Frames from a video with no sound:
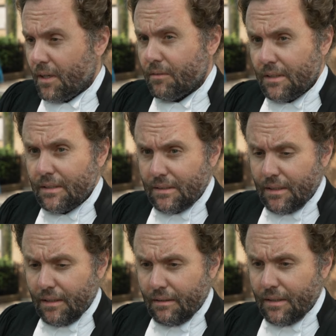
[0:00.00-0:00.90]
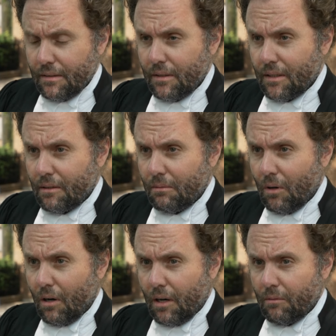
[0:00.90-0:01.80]
evident uh, that there
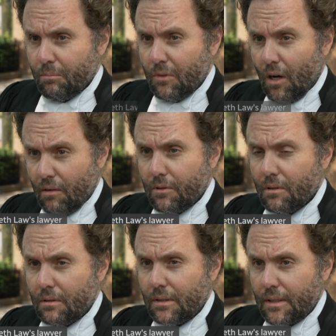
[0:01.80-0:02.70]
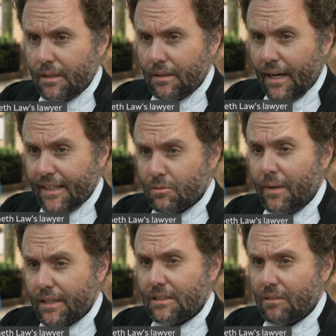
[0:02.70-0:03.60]
are novel uh,
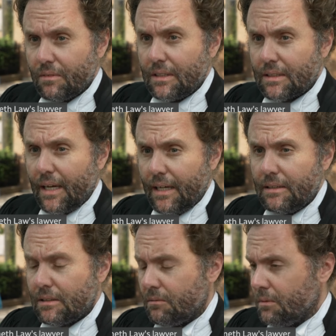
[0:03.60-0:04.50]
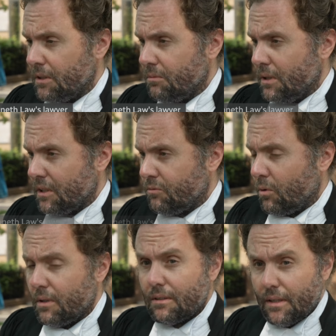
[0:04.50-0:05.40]
aspects of this case, and we, we look
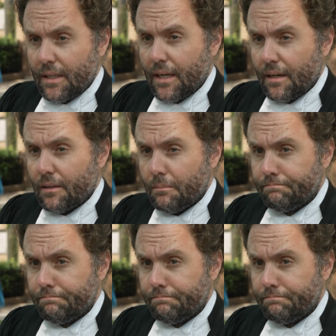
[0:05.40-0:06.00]
forward to litigating them.